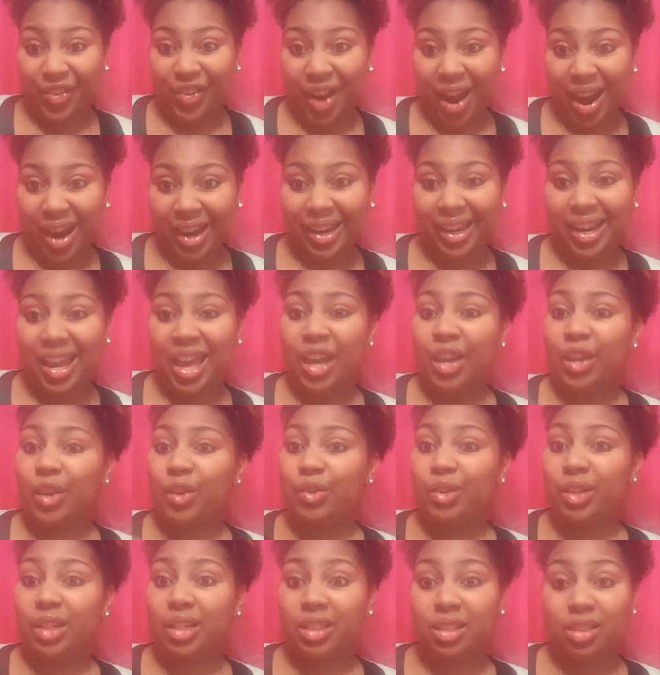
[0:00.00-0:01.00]
Right?
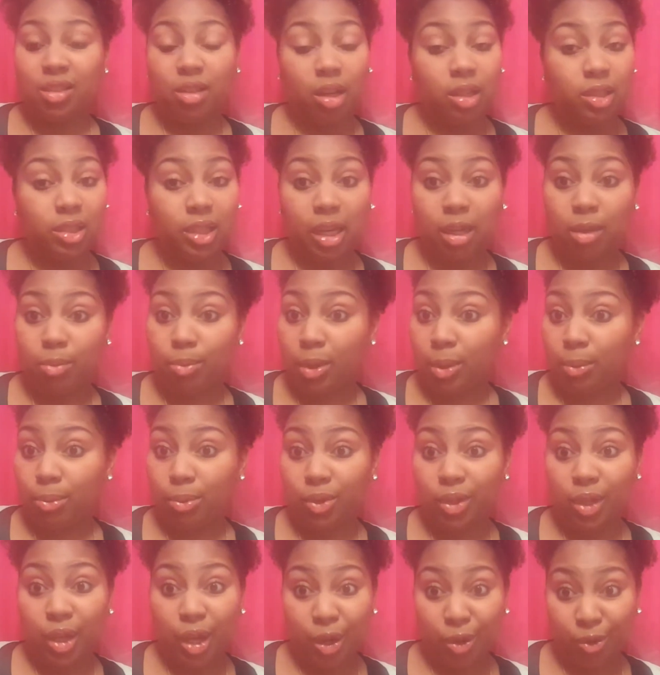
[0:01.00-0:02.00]
You need to start telling
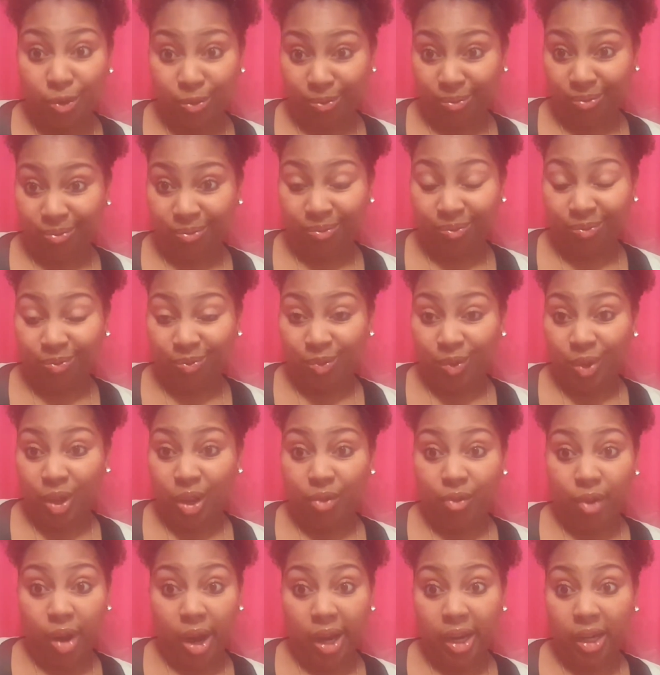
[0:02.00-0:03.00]
people no
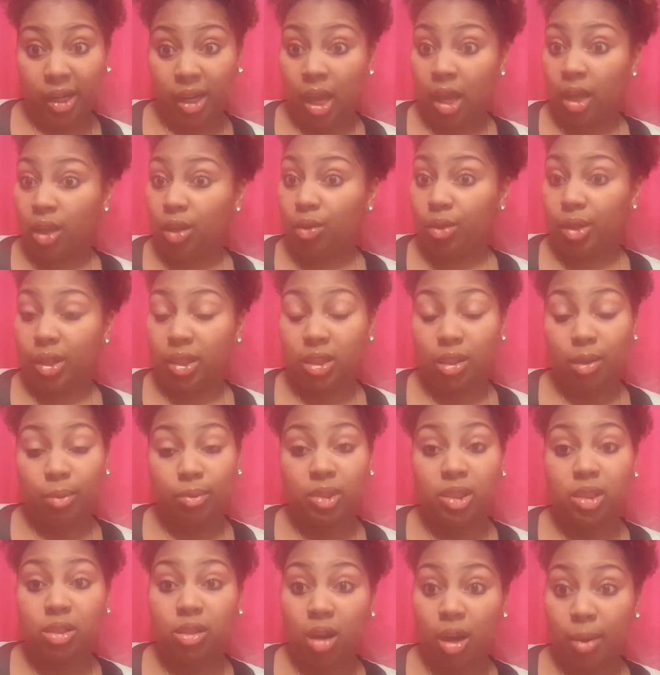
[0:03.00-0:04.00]
right? You need to
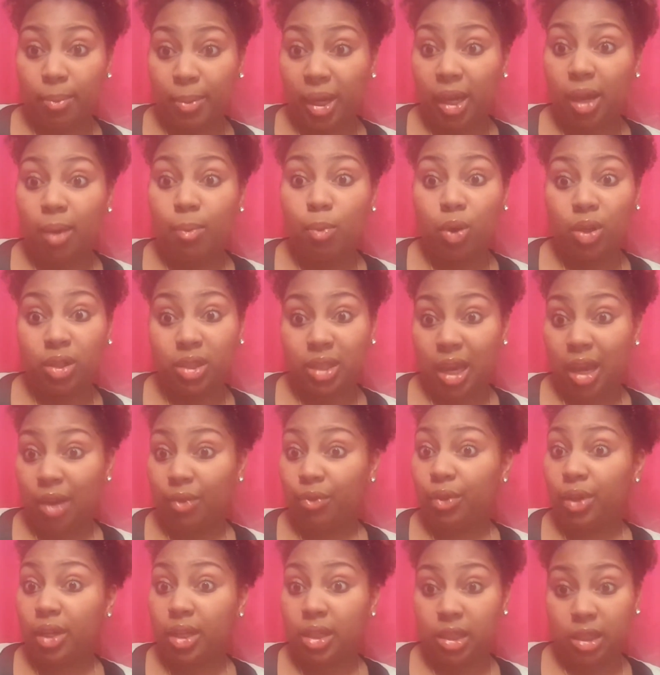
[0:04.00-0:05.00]
start making more time
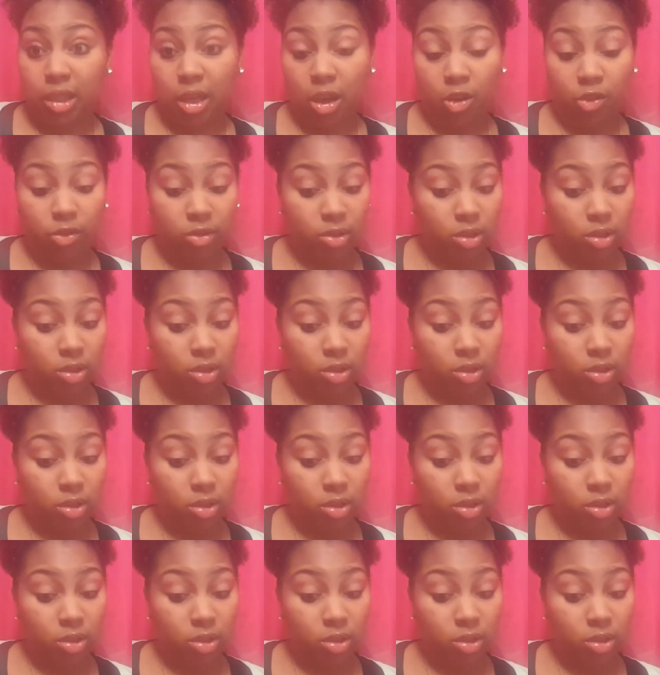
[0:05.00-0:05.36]
for yourself.